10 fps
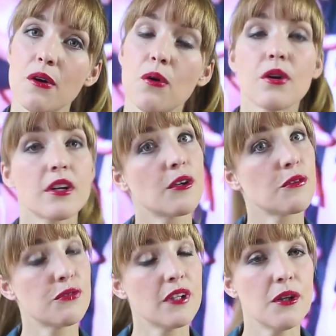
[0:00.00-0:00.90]
order your
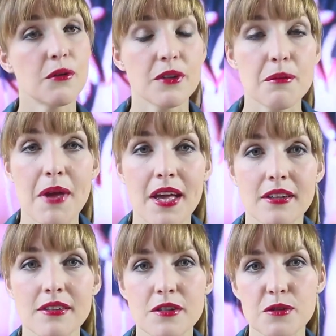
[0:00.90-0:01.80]
video on
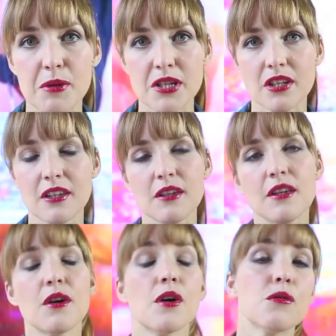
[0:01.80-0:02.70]
demand, especially
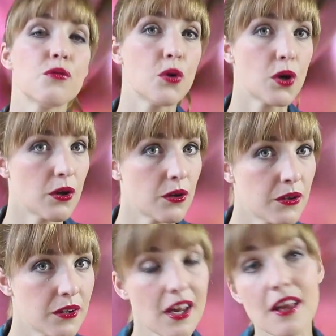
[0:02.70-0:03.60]
for her
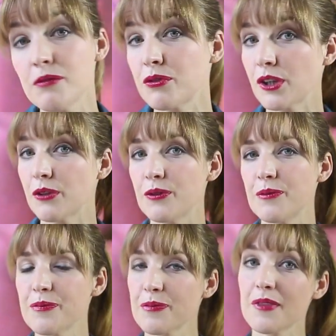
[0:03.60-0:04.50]
and for you.
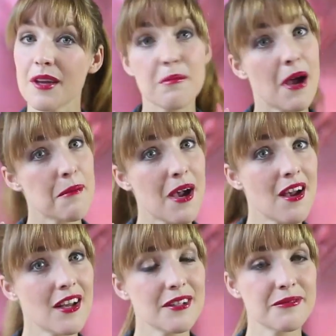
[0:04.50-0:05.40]
Bye
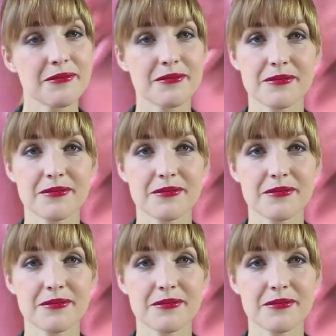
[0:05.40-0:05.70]
bye.